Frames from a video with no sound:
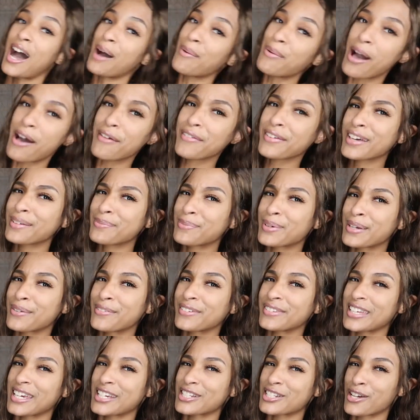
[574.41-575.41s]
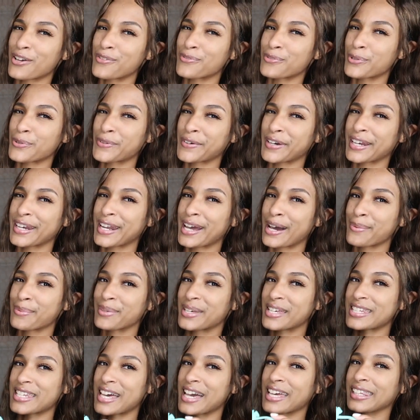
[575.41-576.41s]
I'm having a bit of a deja vu right now
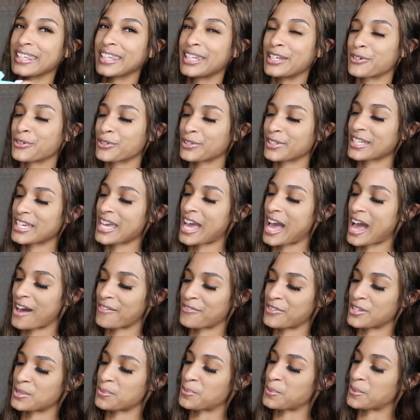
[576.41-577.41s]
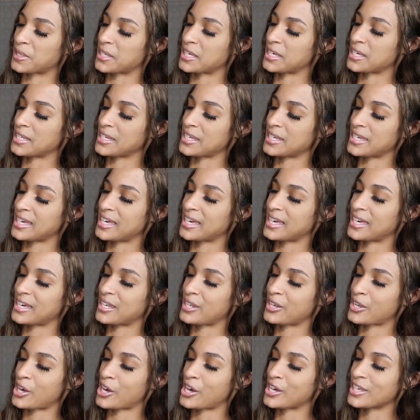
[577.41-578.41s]
because I literally have this bikini
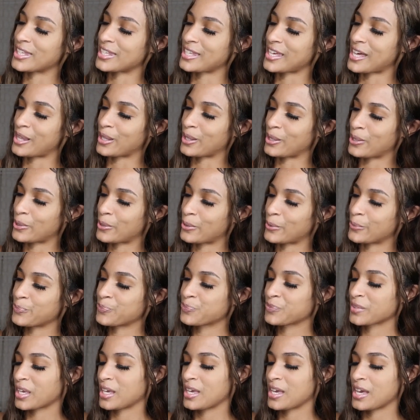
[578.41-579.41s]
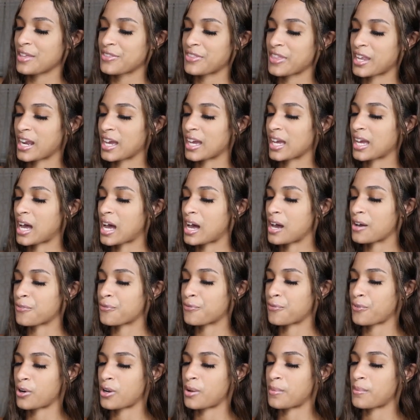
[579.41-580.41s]
in yellow that I got
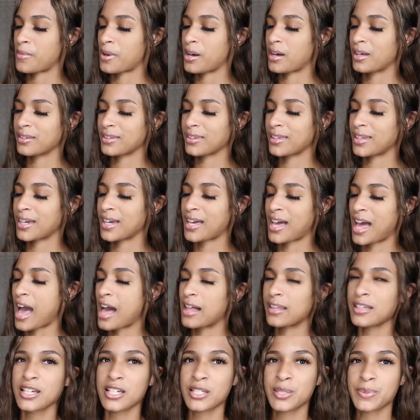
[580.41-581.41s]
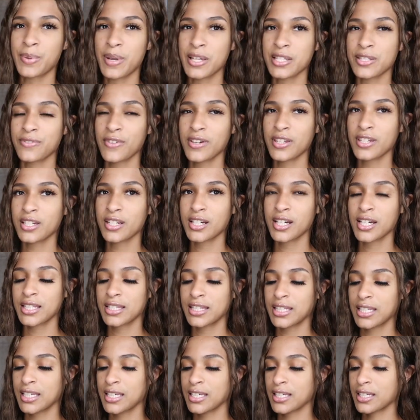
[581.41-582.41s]
from like an AliExpress vendor, I
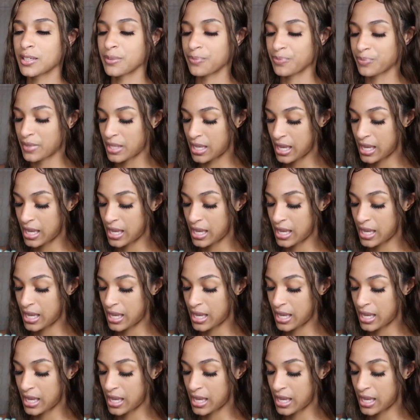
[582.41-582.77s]
think.